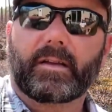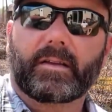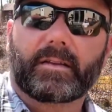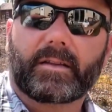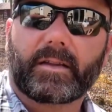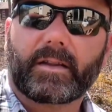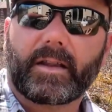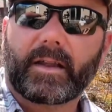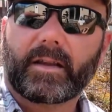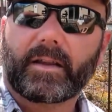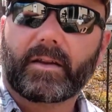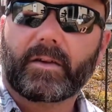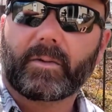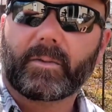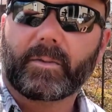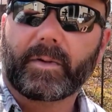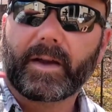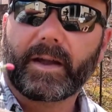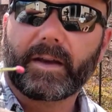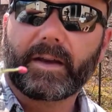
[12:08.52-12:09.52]
See that little
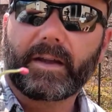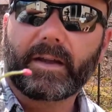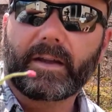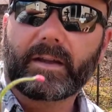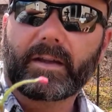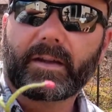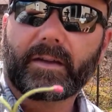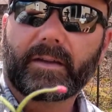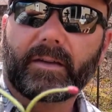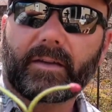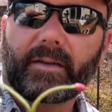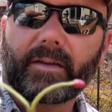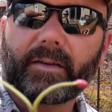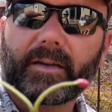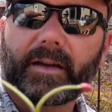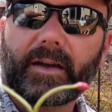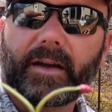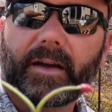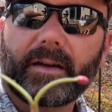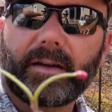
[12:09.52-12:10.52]
red
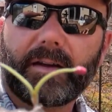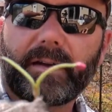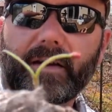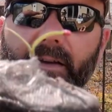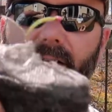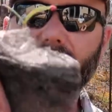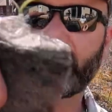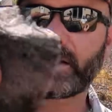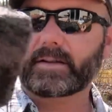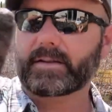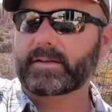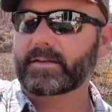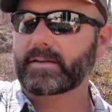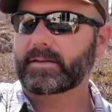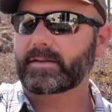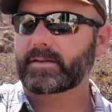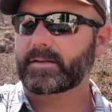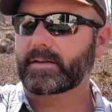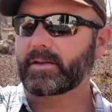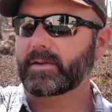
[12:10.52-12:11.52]
on there? That's
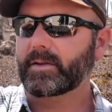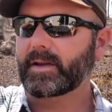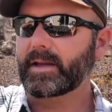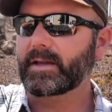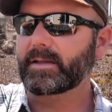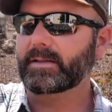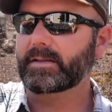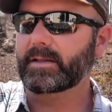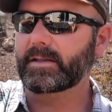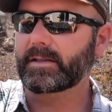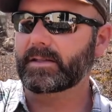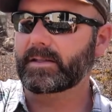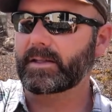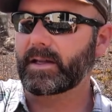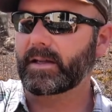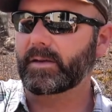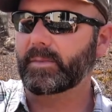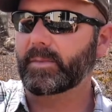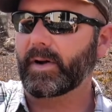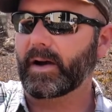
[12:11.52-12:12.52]
the So Easy
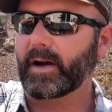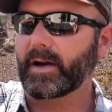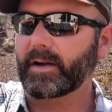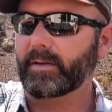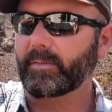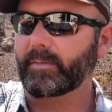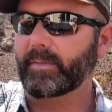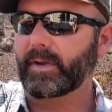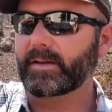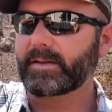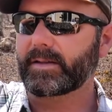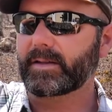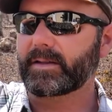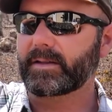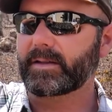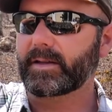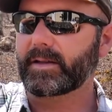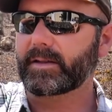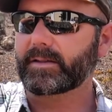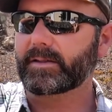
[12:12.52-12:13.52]
seed pod, and
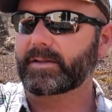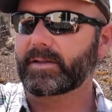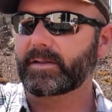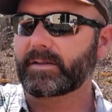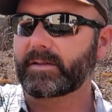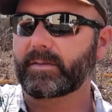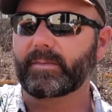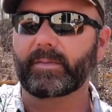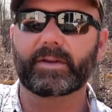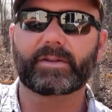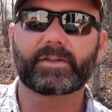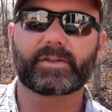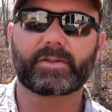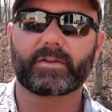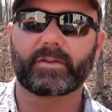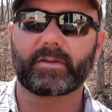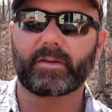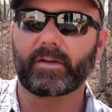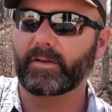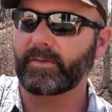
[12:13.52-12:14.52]
basically it's just a
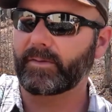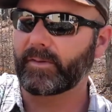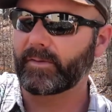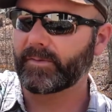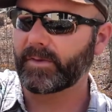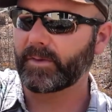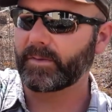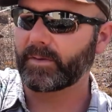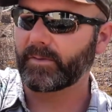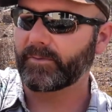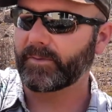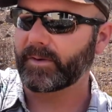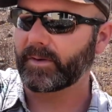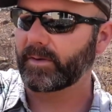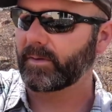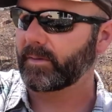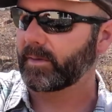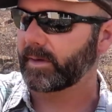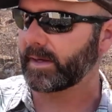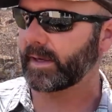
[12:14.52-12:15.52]
mixture of a few
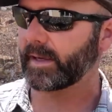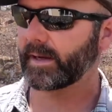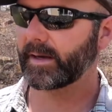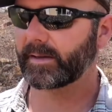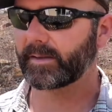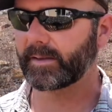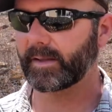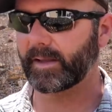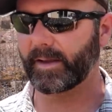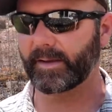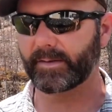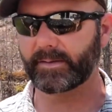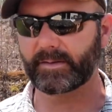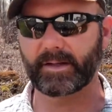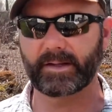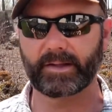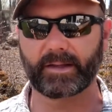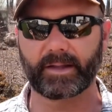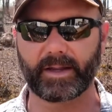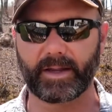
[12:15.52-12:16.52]
different organic things,
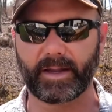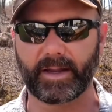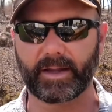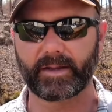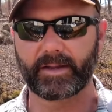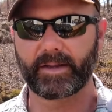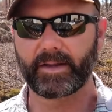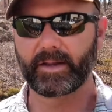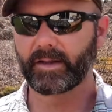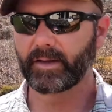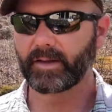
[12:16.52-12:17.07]
clay